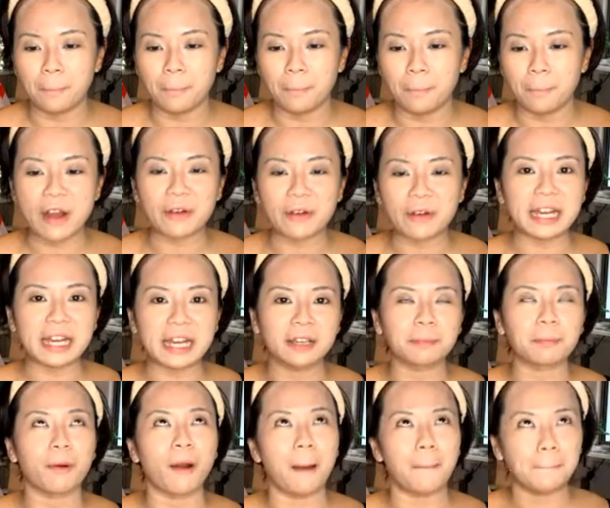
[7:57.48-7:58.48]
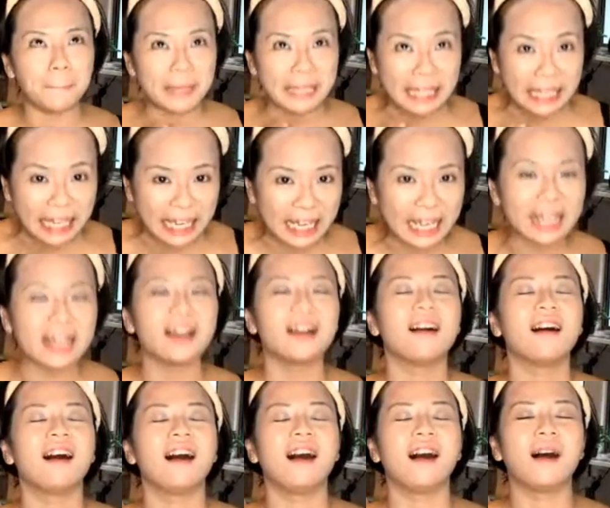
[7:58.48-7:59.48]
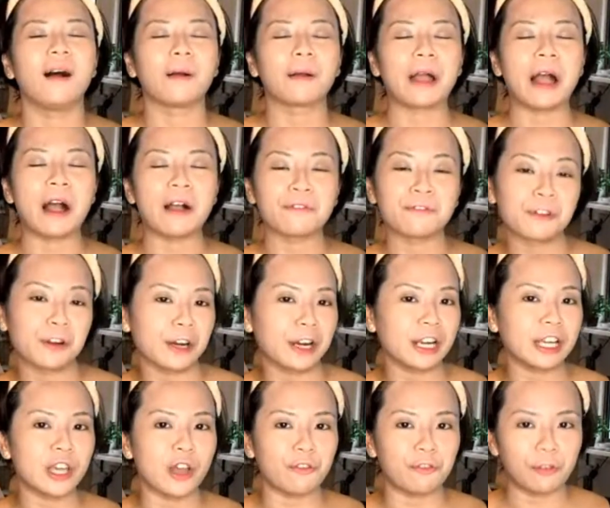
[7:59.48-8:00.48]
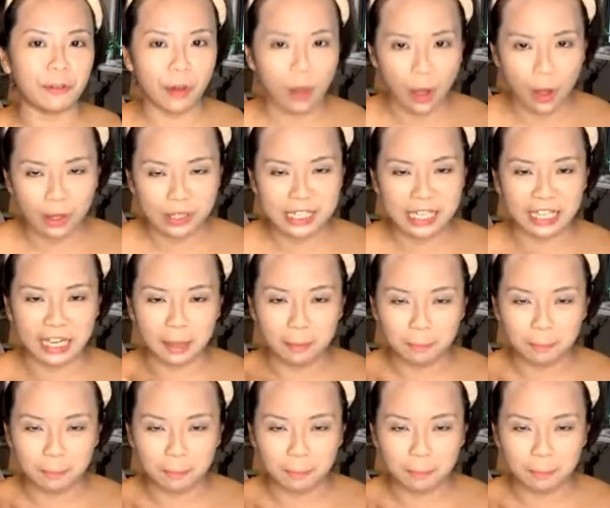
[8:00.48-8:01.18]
very properly cover your flaws and